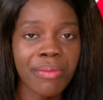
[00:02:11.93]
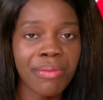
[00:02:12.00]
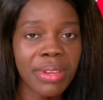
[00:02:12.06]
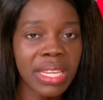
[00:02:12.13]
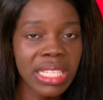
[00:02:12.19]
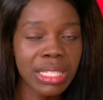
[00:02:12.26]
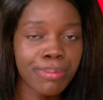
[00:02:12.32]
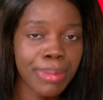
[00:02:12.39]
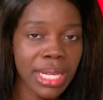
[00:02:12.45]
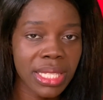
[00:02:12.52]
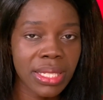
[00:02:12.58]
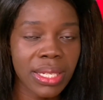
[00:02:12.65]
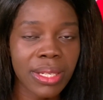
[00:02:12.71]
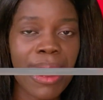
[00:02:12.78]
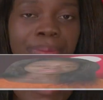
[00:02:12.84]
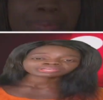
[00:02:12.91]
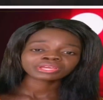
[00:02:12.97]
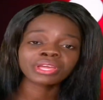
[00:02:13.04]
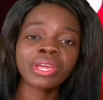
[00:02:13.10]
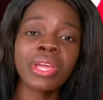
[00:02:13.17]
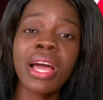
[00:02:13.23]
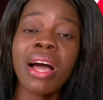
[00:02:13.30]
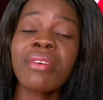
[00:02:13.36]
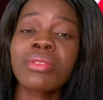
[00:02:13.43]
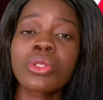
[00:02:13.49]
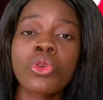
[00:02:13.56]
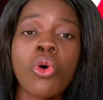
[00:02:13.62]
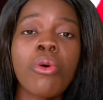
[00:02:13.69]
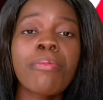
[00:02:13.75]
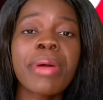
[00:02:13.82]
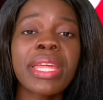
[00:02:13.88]
affiliate partner. We have
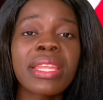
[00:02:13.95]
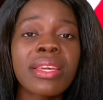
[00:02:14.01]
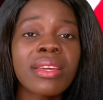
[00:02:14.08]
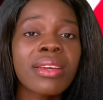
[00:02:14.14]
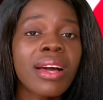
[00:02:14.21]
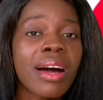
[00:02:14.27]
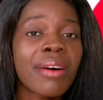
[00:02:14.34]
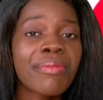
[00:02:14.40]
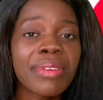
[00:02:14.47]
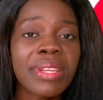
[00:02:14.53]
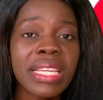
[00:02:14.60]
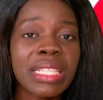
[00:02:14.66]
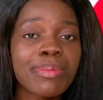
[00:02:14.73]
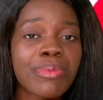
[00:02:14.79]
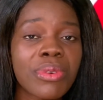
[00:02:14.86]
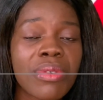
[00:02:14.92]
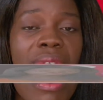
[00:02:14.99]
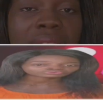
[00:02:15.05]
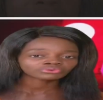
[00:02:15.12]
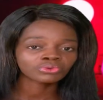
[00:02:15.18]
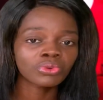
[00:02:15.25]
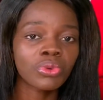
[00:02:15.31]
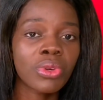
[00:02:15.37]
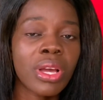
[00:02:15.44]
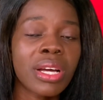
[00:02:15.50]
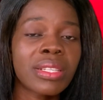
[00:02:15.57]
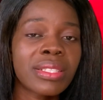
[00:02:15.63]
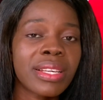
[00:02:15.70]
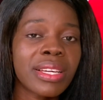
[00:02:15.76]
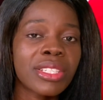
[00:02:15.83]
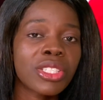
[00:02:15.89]
so many affiliate programs. You
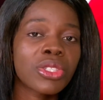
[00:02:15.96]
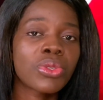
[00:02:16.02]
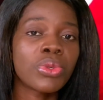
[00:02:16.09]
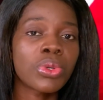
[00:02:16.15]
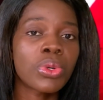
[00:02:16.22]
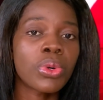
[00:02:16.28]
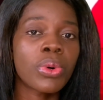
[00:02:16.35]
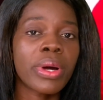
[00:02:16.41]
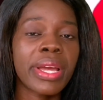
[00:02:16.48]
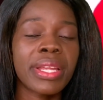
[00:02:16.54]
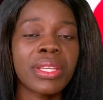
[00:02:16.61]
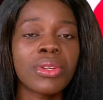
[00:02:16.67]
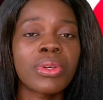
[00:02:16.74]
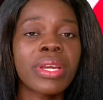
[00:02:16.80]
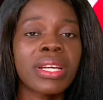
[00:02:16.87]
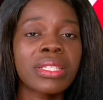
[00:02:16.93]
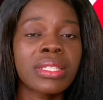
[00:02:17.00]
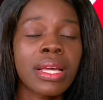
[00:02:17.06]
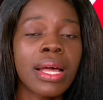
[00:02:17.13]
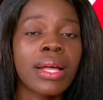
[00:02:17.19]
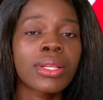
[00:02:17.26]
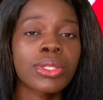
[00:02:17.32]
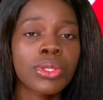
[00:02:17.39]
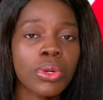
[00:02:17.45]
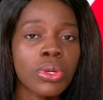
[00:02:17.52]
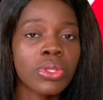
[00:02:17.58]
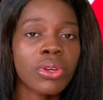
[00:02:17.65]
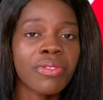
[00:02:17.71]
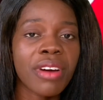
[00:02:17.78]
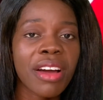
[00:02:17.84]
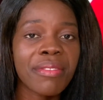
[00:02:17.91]
can search Google and you get
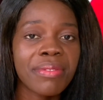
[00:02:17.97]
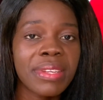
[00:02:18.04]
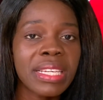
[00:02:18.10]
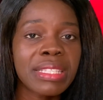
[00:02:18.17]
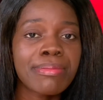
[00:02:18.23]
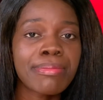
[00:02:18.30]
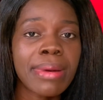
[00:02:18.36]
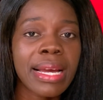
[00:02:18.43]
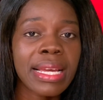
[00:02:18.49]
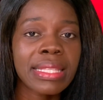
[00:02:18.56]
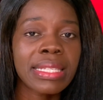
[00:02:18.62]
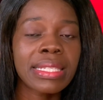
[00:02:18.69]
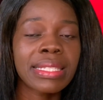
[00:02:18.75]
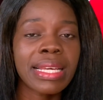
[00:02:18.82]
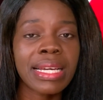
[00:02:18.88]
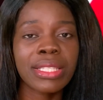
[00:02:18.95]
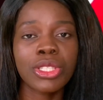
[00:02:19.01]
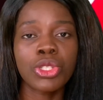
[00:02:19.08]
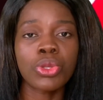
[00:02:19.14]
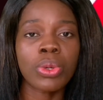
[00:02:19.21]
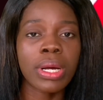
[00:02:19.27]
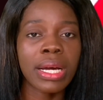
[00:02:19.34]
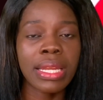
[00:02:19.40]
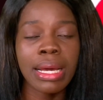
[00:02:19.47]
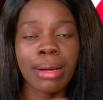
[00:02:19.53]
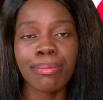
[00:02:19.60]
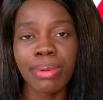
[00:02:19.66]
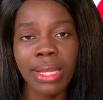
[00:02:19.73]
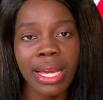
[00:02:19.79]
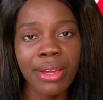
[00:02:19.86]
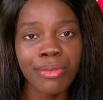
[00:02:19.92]
tons of affiliate marketing that you can
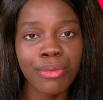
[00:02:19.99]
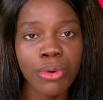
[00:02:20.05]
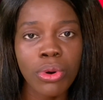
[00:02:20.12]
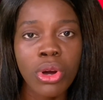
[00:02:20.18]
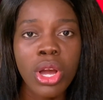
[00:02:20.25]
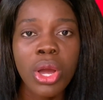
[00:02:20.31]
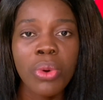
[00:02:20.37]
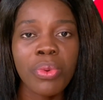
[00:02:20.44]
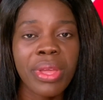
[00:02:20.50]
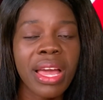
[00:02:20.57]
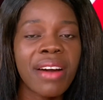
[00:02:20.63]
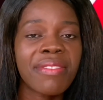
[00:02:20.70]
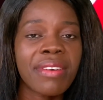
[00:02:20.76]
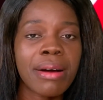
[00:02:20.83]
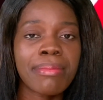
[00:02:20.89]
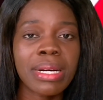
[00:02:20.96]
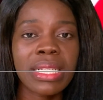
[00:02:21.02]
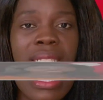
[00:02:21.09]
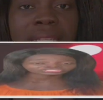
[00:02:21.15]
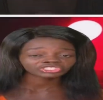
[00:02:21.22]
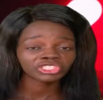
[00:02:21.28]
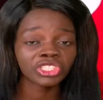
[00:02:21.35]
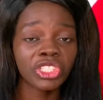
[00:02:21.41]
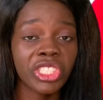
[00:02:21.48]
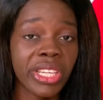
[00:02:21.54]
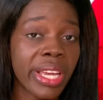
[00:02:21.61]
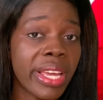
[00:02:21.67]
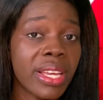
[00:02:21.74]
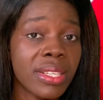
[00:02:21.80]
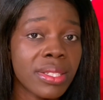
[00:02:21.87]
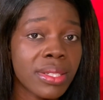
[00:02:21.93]
apply for. We have Amazon,
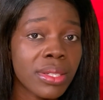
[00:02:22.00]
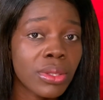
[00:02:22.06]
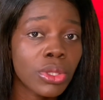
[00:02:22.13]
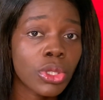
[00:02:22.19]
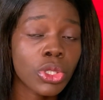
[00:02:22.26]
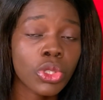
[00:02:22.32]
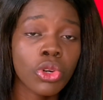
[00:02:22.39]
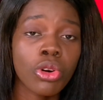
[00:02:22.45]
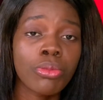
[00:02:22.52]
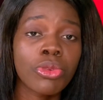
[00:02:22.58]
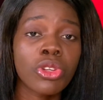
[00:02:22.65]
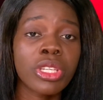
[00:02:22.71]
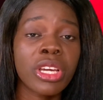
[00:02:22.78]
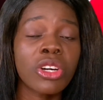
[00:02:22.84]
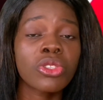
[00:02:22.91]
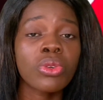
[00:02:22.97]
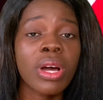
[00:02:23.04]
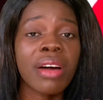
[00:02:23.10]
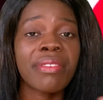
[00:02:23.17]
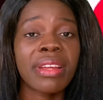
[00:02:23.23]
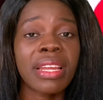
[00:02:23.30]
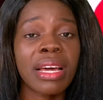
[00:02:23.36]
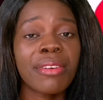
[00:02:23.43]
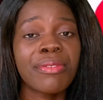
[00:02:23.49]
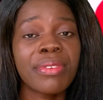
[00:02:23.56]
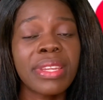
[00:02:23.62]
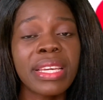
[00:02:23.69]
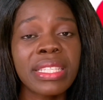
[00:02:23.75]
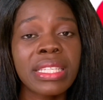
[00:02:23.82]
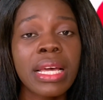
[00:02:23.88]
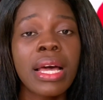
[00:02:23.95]
shareandsold.com. They also have an
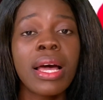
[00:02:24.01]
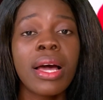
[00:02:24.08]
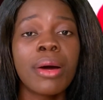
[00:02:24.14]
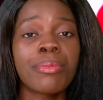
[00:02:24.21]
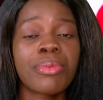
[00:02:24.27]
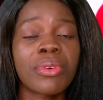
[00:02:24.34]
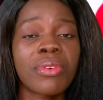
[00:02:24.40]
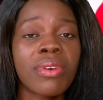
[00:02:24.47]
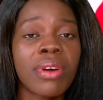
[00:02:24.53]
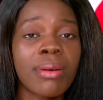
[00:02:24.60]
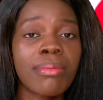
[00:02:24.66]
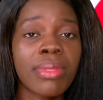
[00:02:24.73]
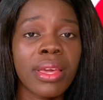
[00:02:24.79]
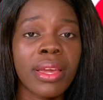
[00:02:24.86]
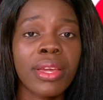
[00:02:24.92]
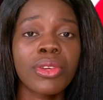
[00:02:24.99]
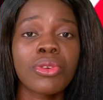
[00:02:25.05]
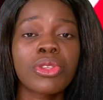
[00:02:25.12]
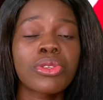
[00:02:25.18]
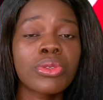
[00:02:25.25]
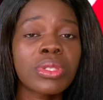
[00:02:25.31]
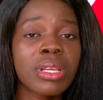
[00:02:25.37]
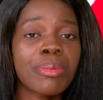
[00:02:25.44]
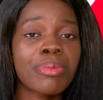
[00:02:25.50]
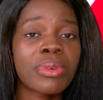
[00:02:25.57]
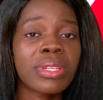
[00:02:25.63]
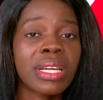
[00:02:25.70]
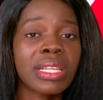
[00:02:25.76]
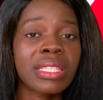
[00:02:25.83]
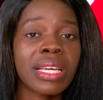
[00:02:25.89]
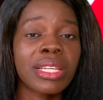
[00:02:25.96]
affiliate program there. You choose a
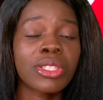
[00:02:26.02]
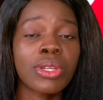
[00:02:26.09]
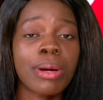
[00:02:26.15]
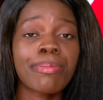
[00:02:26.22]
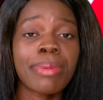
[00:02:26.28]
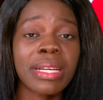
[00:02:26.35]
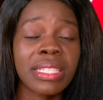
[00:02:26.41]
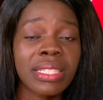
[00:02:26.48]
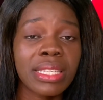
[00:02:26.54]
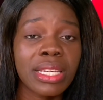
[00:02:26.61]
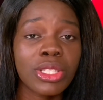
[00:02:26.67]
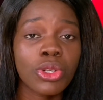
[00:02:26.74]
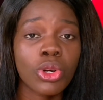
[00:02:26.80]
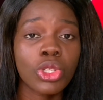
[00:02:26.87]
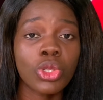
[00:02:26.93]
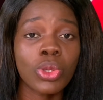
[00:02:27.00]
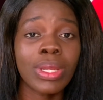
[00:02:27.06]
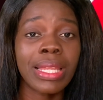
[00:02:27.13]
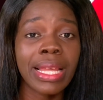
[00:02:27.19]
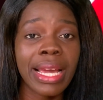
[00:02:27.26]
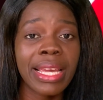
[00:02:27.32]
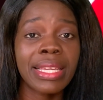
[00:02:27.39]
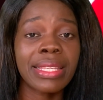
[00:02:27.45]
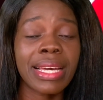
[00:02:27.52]
product that you are passionate or you like